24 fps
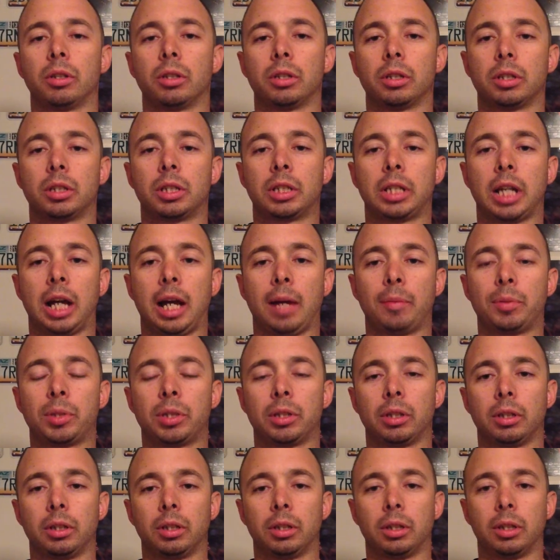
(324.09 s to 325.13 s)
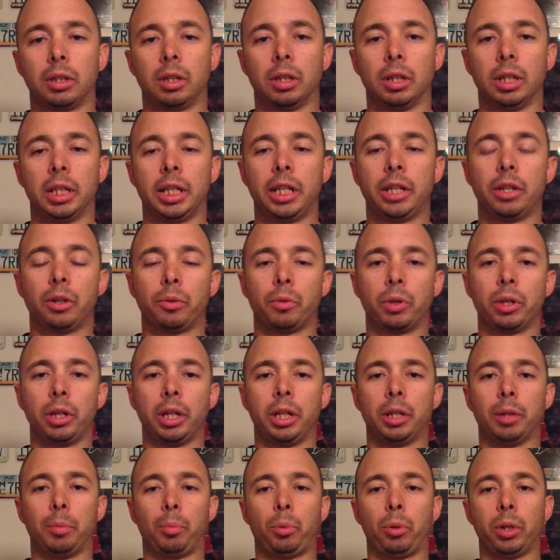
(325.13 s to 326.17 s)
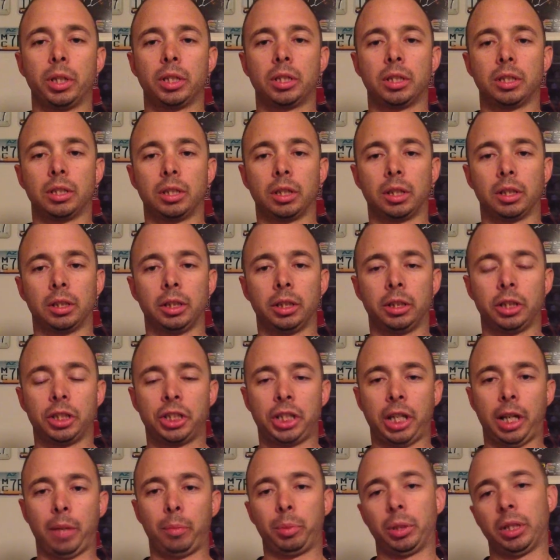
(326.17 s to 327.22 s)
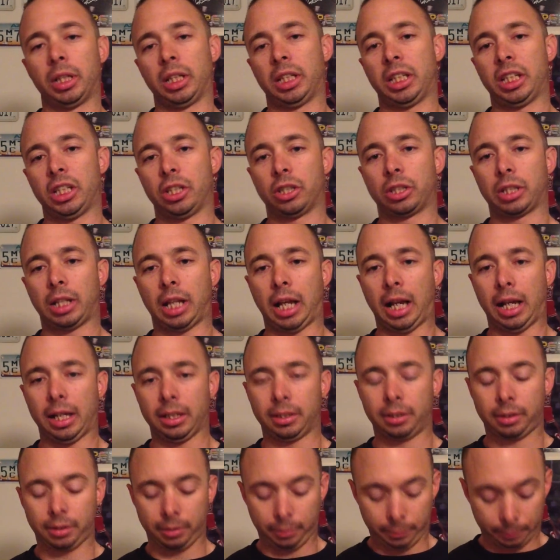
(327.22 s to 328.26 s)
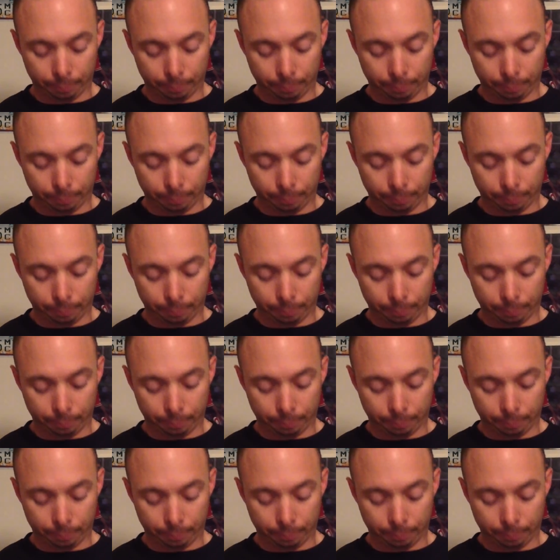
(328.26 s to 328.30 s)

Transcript: stops, the leader within the points is declared champion in each class.